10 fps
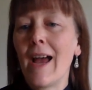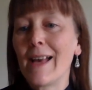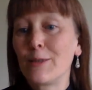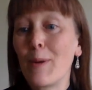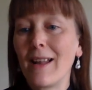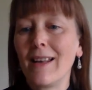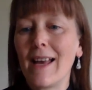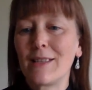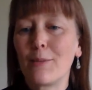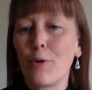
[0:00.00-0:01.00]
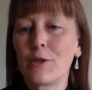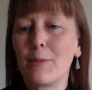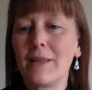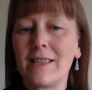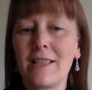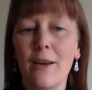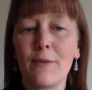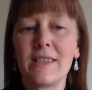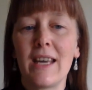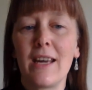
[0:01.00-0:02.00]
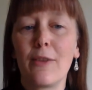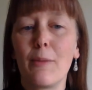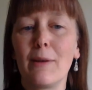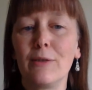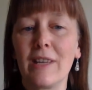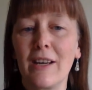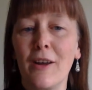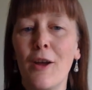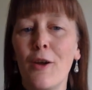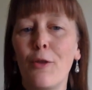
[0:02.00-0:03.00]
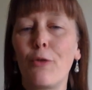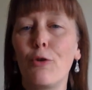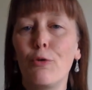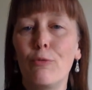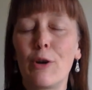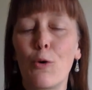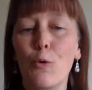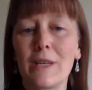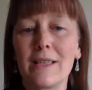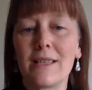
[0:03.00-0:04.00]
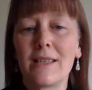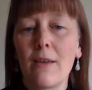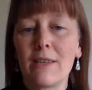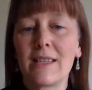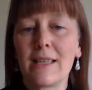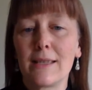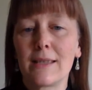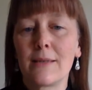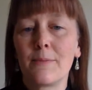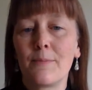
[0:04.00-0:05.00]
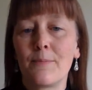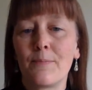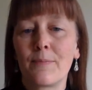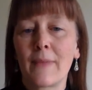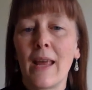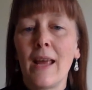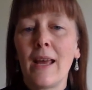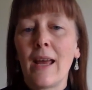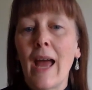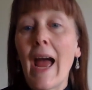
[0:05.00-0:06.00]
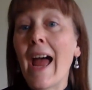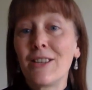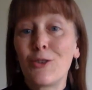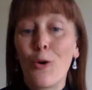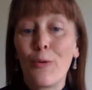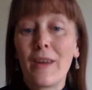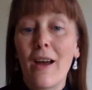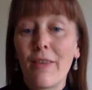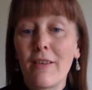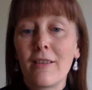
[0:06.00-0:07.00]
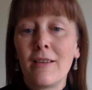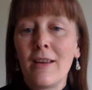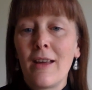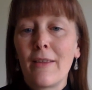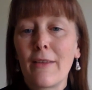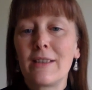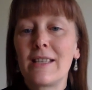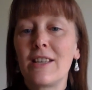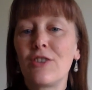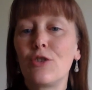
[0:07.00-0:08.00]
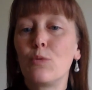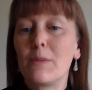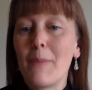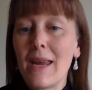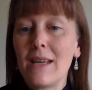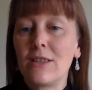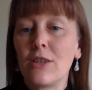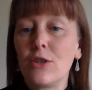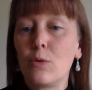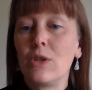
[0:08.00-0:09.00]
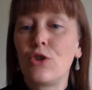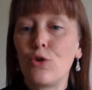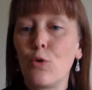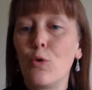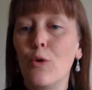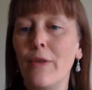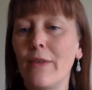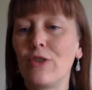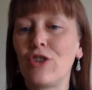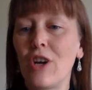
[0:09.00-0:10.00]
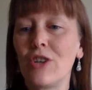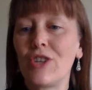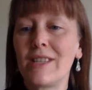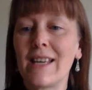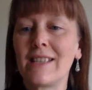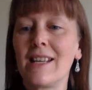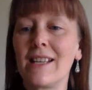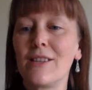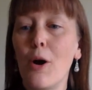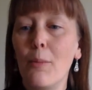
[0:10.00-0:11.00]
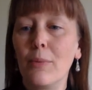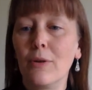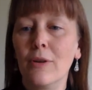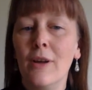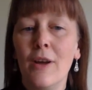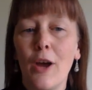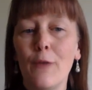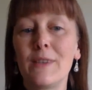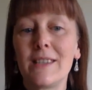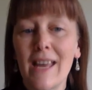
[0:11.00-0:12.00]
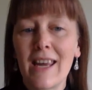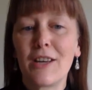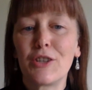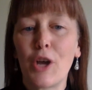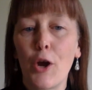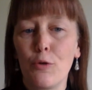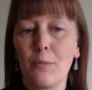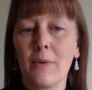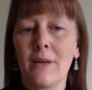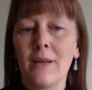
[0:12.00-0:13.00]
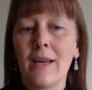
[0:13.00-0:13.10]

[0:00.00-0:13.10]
as well as the possibility of seeing the building through recorded services. And on the other, that the decision was made to ensure that the church set an example of staying at home